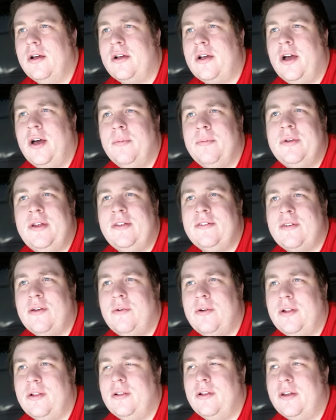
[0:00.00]
Companies I
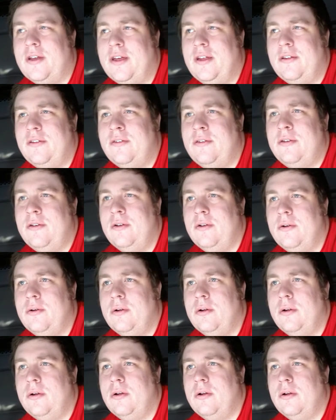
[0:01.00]
want to look into,
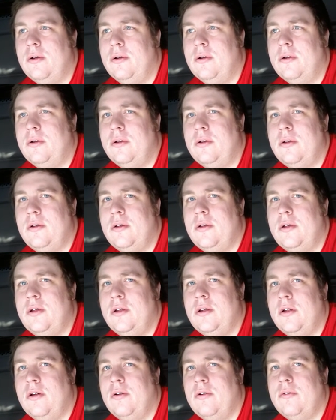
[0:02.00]
or
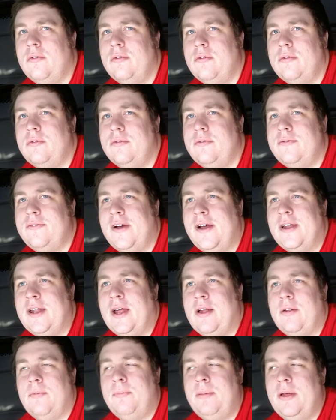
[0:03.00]
you know, find
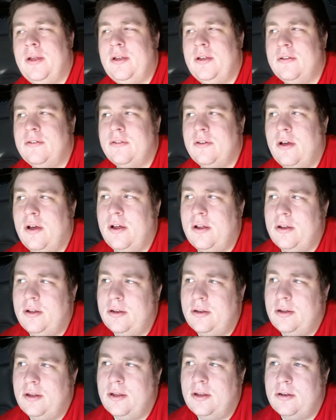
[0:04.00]
out opinions on,
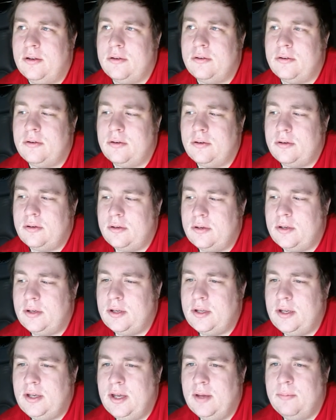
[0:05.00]
and
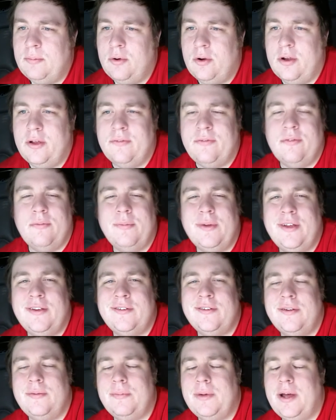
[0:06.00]
get more
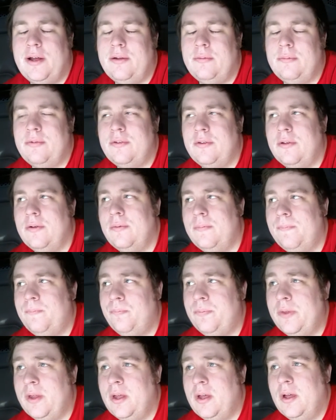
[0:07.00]
information about them. So
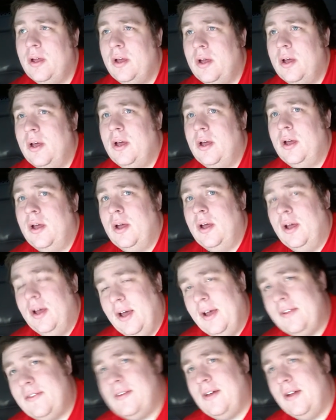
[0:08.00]

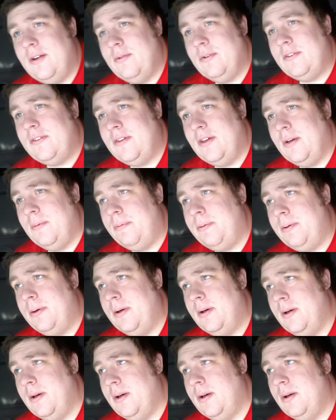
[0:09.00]
that's kind of what's up.
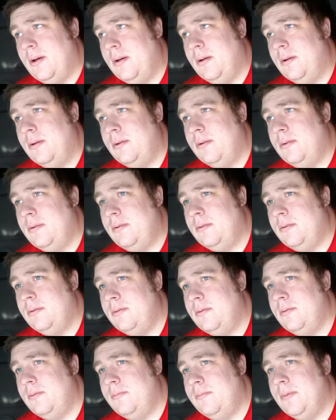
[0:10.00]

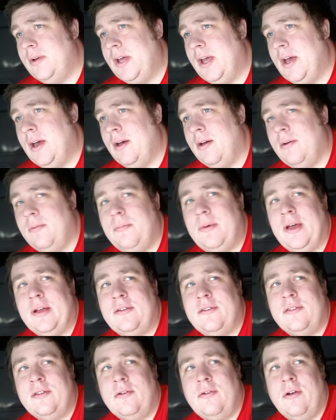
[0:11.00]
But yeah, back
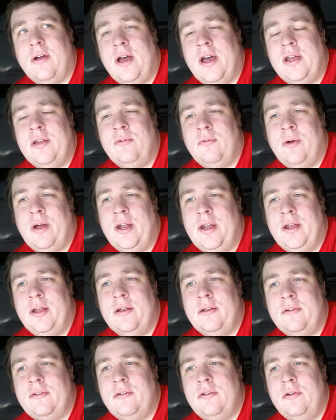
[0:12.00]
to the grind,
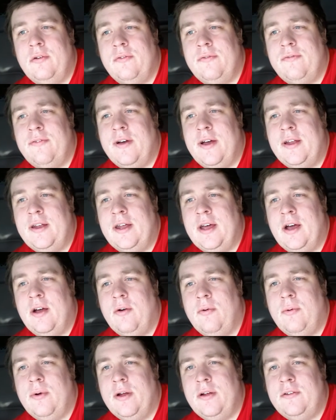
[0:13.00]
waiting to find
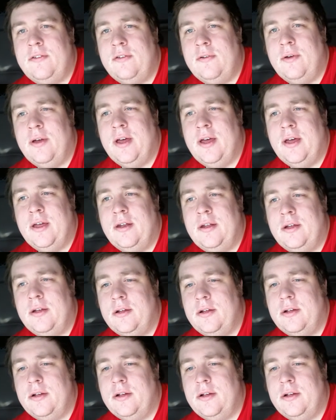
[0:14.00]
out where to head.